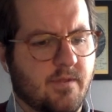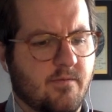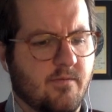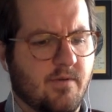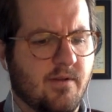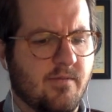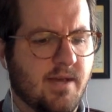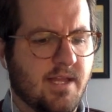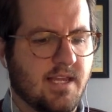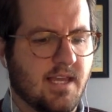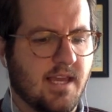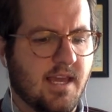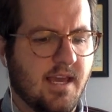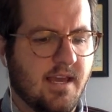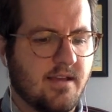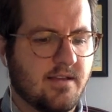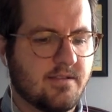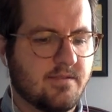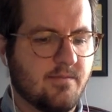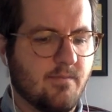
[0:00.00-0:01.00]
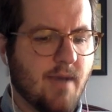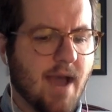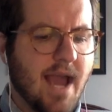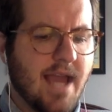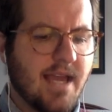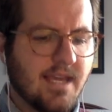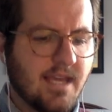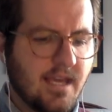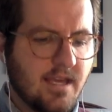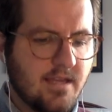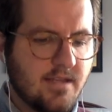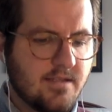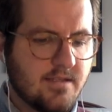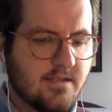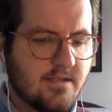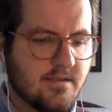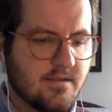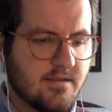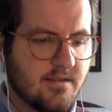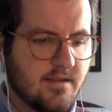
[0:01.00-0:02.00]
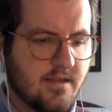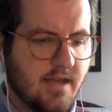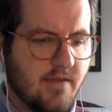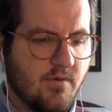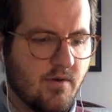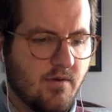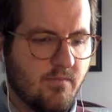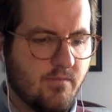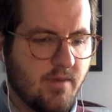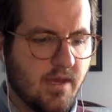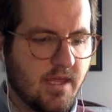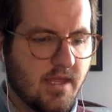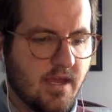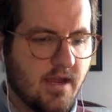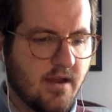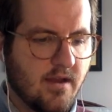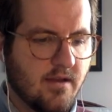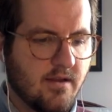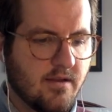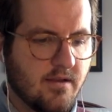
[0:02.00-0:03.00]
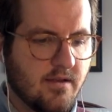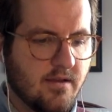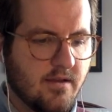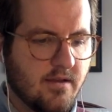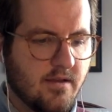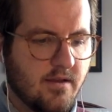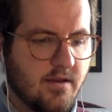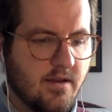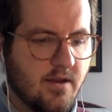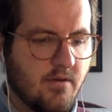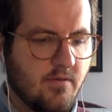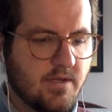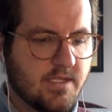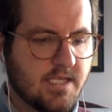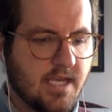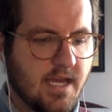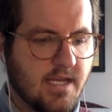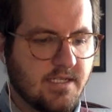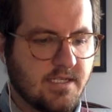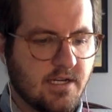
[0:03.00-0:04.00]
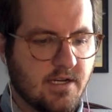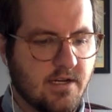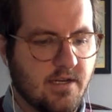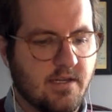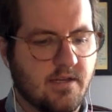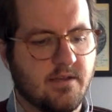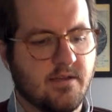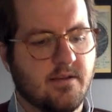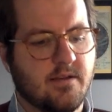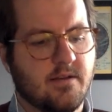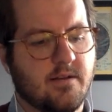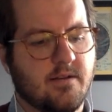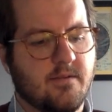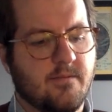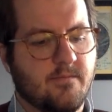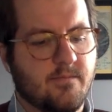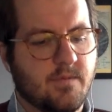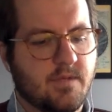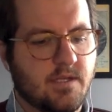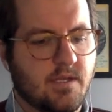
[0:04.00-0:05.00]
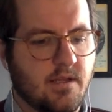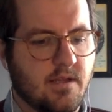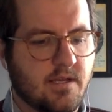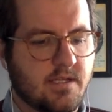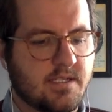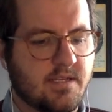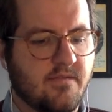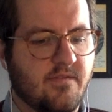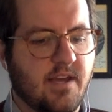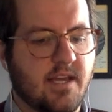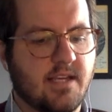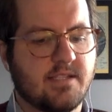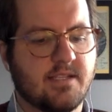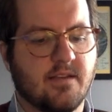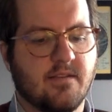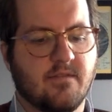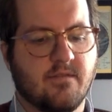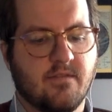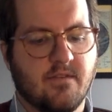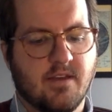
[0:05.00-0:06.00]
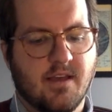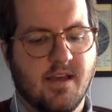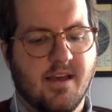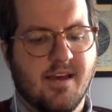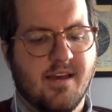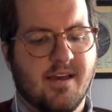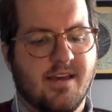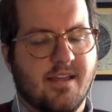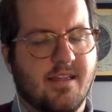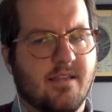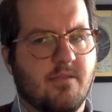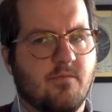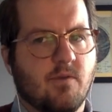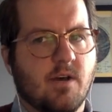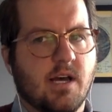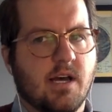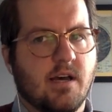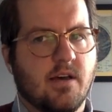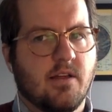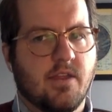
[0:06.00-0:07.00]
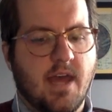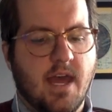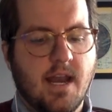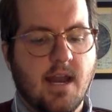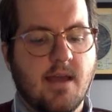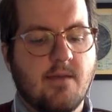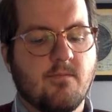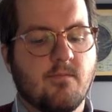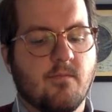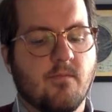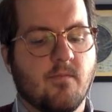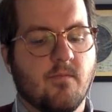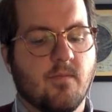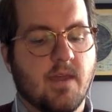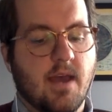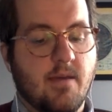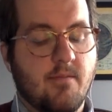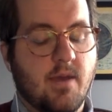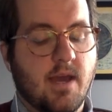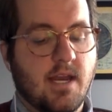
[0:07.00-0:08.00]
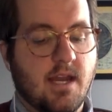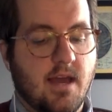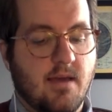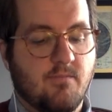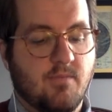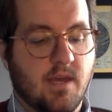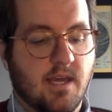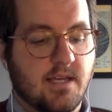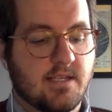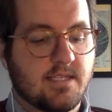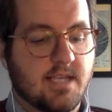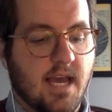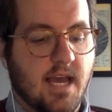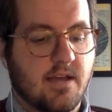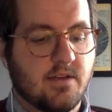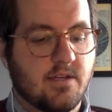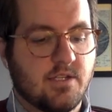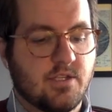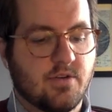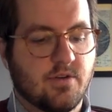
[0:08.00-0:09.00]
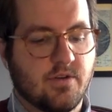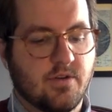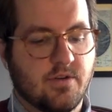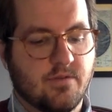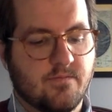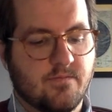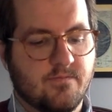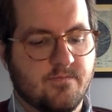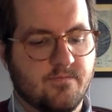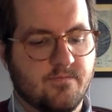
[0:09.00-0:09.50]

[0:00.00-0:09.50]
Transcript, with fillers: What about the kids? My kids? They won't be there. No one's entered. She looks evasive. Well, that might that might not be exactly true.